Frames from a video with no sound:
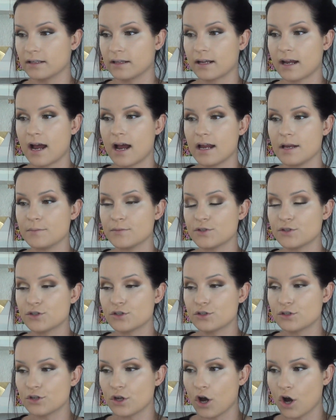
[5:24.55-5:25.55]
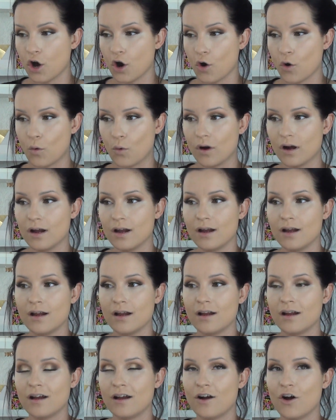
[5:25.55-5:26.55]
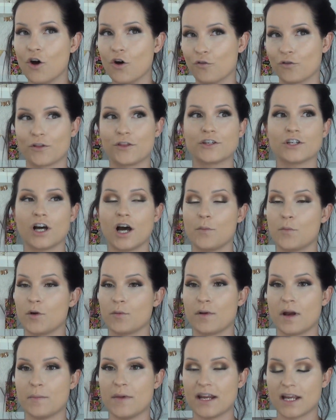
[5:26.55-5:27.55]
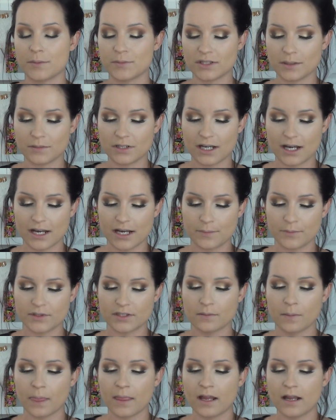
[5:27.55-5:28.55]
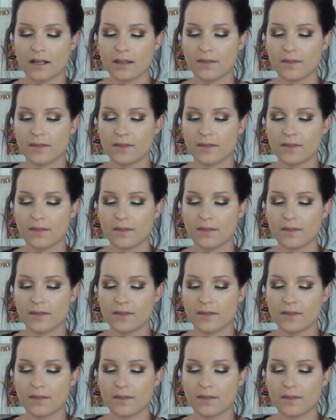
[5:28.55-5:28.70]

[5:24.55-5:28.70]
Like, I'm so over the top with my makeup sometimes.